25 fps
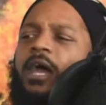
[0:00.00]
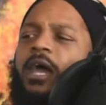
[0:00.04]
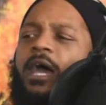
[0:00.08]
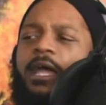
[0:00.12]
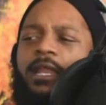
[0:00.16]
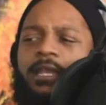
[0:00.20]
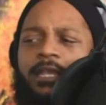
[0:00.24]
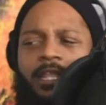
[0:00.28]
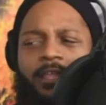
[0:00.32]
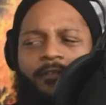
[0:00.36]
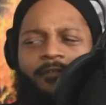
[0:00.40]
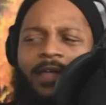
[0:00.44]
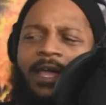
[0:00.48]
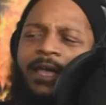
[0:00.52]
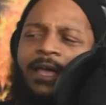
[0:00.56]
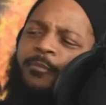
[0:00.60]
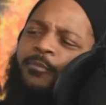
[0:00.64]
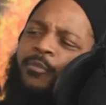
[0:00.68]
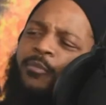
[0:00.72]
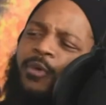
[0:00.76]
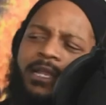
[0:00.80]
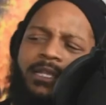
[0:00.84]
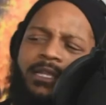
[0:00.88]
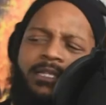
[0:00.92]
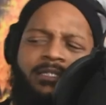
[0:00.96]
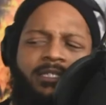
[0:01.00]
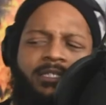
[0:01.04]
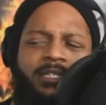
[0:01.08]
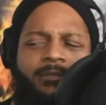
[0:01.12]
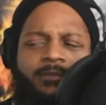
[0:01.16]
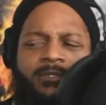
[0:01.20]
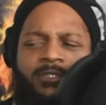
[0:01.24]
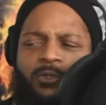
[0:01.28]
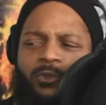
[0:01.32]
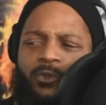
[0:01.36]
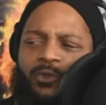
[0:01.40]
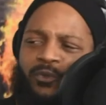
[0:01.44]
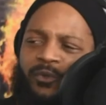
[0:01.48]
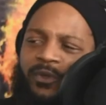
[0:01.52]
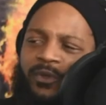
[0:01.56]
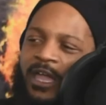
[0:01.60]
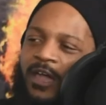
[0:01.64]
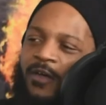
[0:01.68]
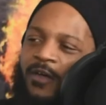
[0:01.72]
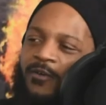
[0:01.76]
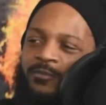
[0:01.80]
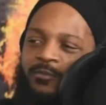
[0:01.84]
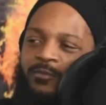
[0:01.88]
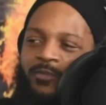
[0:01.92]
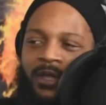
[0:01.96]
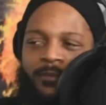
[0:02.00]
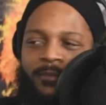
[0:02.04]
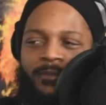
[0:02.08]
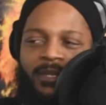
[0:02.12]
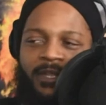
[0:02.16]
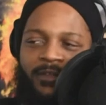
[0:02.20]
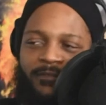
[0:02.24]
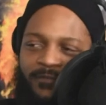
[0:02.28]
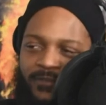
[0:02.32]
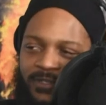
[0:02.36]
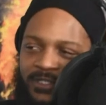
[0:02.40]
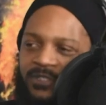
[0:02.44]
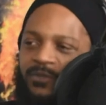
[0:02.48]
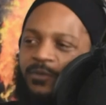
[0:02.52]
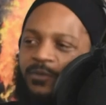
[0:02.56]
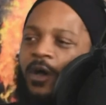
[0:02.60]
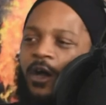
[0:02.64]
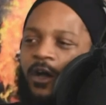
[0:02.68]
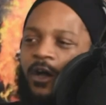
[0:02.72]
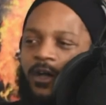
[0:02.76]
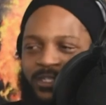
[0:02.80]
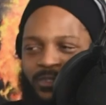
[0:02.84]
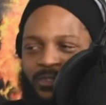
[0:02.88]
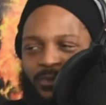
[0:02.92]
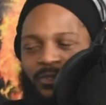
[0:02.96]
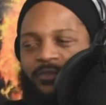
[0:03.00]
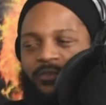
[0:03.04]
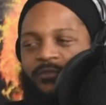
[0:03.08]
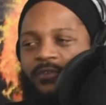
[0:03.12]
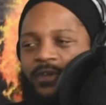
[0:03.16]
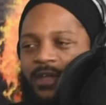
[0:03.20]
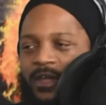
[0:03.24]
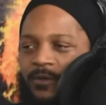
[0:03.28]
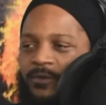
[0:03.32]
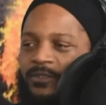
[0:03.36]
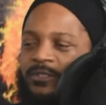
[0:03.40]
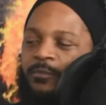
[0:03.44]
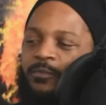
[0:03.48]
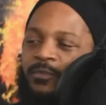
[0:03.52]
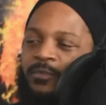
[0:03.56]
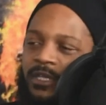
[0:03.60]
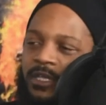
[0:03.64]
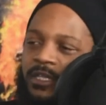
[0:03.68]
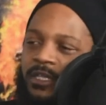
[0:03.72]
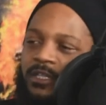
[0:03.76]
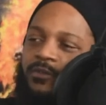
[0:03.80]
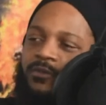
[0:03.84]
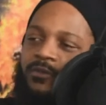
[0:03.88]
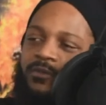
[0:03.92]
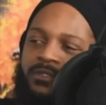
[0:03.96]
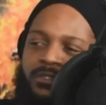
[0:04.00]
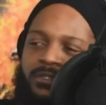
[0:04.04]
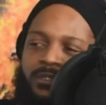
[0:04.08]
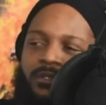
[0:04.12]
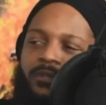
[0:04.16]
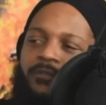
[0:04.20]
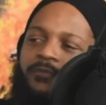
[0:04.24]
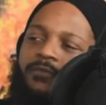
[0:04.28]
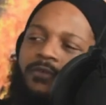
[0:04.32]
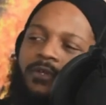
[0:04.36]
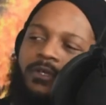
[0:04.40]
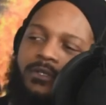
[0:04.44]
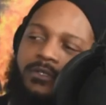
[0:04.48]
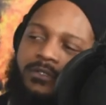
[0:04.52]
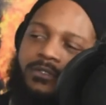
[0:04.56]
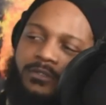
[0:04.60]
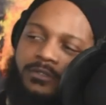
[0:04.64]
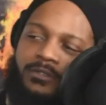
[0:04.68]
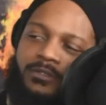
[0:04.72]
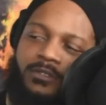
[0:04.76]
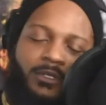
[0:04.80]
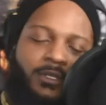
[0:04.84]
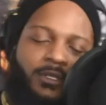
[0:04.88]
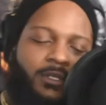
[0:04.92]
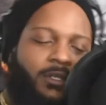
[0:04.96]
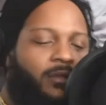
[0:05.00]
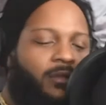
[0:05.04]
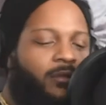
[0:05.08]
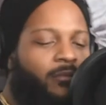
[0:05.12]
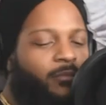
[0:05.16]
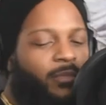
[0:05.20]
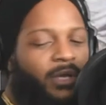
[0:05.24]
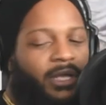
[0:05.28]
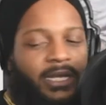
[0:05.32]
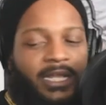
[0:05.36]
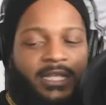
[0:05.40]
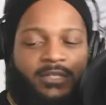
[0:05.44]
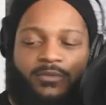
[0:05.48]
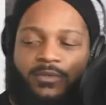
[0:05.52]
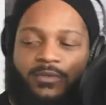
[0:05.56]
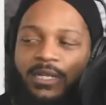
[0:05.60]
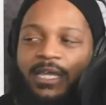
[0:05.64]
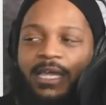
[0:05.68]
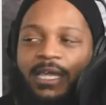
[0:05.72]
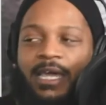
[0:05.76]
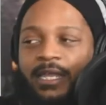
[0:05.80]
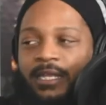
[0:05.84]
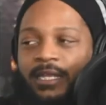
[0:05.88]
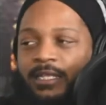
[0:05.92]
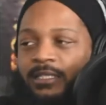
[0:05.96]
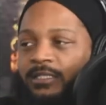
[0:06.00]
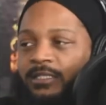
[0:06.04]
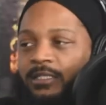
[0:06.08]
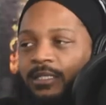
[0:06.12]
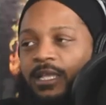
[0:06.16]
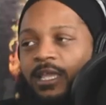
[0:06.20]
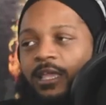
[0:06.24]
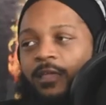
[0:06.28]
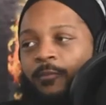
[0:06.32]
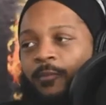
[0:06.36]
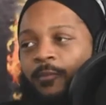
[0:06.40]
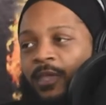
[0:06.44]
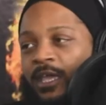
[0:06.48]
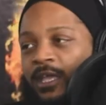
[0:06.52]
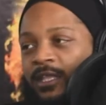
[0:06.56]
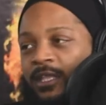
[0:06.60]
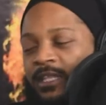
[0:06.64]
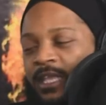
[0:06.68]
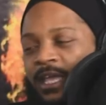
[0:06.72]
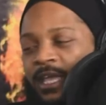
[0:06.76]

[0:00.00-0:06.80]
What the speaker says: I probably sleep 2-3 hours, bro. I'm definitely all 24 hours are being used to the fullest. But that's what I got to that, man.